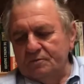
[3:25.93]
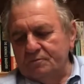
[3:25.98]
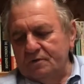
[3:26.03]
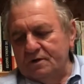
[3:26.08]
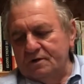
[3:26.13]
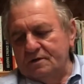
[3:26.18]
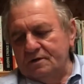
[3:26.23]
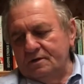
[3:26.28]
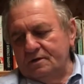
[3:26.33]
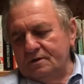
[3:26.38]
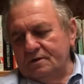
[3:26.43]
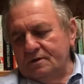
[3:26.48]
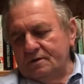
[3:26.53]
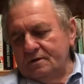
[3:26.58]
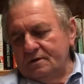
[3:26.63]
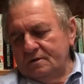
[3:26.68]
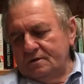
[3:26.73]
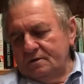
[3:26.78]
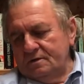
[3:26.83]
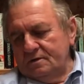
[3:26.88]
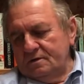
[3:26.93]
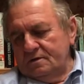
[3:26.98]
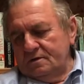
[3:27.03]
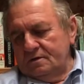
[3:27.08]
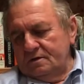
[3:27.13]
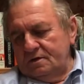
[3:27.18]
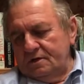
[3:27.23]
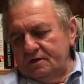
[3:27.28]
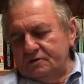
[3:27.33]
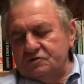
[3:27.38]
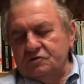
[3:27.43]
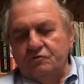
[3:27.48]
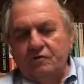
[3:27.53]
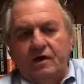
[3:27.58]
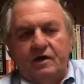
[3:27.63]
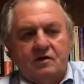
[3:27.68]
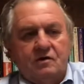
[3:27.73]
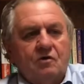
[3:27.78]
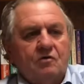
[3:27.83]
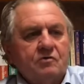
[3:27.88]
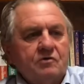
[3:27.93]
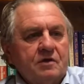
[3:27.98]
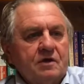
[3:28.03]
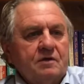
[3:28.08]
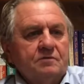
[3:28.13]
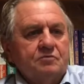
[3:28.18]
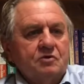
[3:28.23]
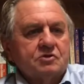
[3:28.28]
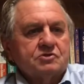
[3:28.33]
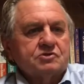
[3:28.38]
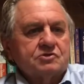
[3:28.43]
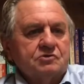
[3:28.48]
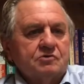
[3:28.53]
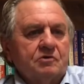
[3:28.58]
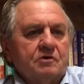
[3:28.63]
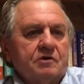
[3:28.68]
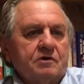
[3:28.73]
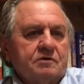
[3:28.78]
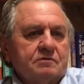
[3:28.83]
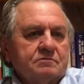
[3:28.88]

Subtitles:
but it's great owning a bookstore.